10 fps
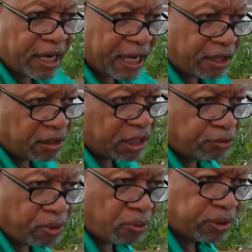in this
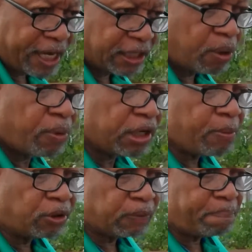growth tank. Now, one of
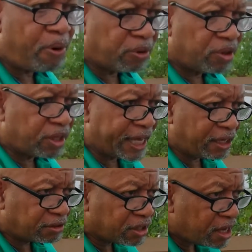the most important
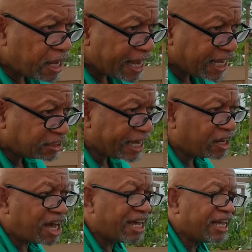things
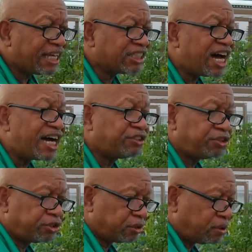is
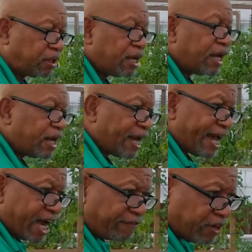oxygen.
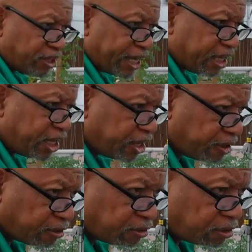Everything
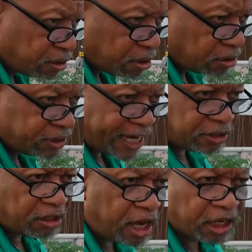here takes
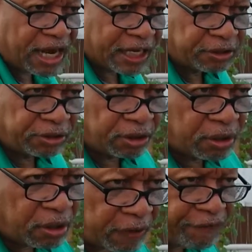a lot of
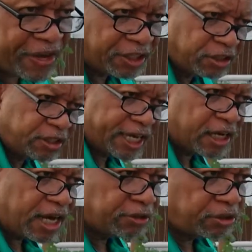oxygen. The fish take
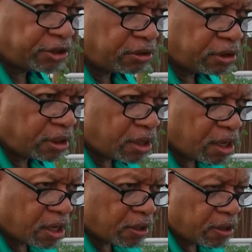oxygen,
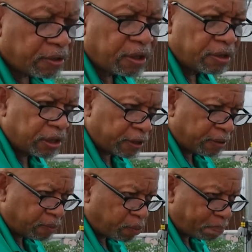the
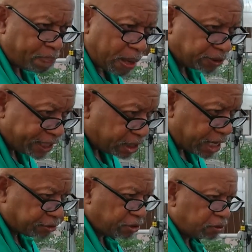pumps take
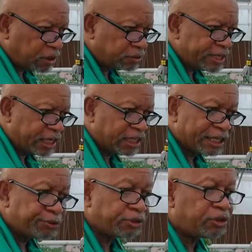oxygen, take
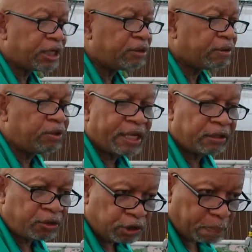electricity,
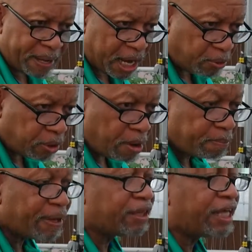use power, but